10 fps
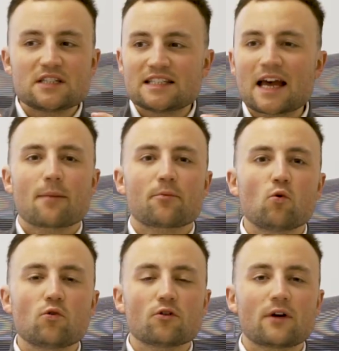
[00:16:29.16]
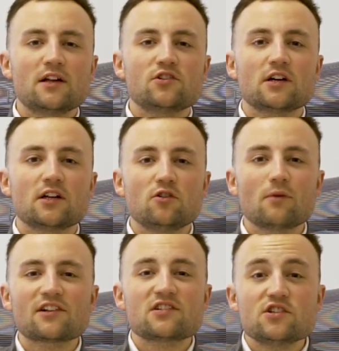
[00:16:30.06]
zap all your energy and you
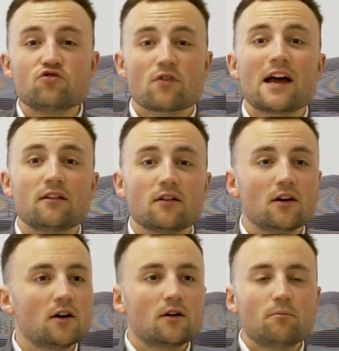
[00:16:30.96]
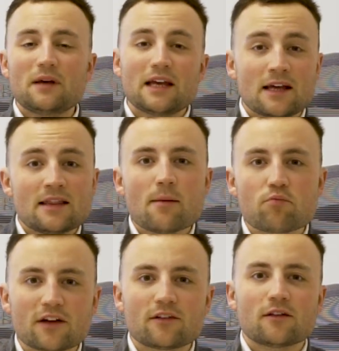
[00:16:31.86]
actually dread being in their
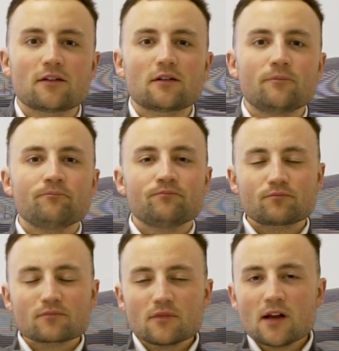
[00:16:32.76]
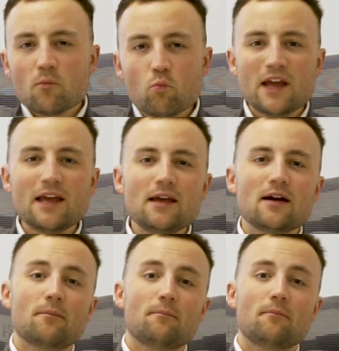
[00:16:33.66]
presence. And we
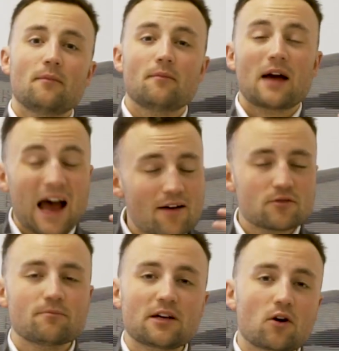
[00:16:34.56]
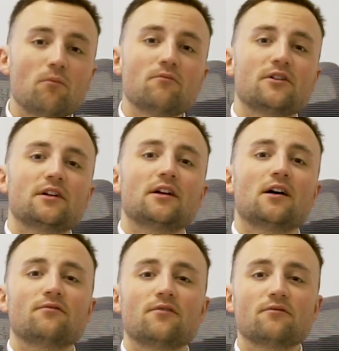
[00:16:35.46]
haven't been confident
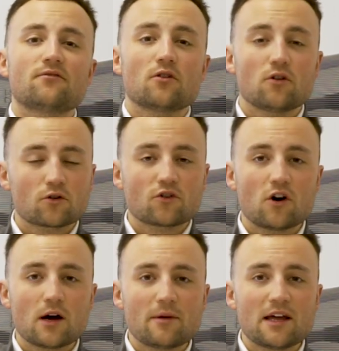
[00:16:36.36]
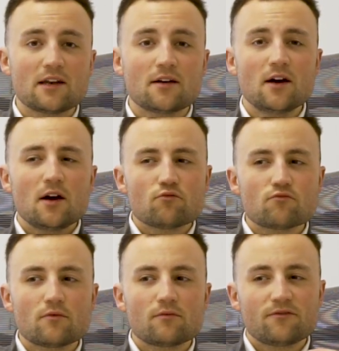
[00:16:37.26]
enough for a long time in
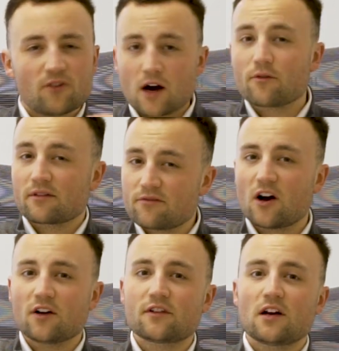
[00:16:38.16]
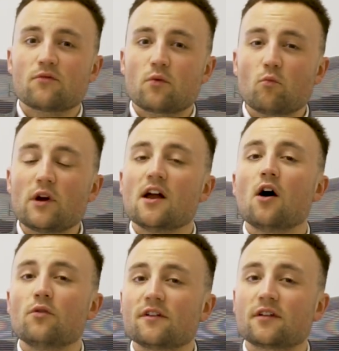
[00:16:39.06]
firing fast enough when we
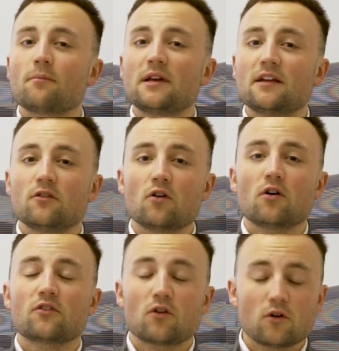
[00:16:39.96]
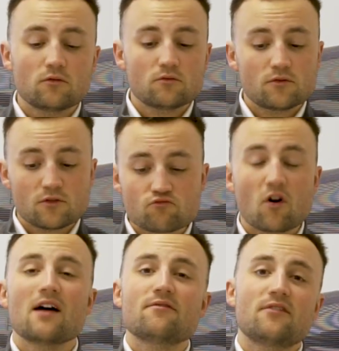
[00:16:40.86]
know that somebody's not the
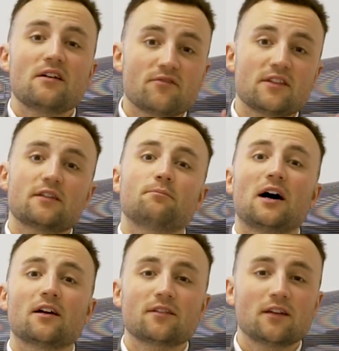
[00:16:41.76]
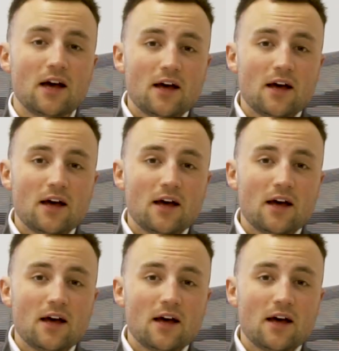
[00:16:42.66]
right fit for this bus.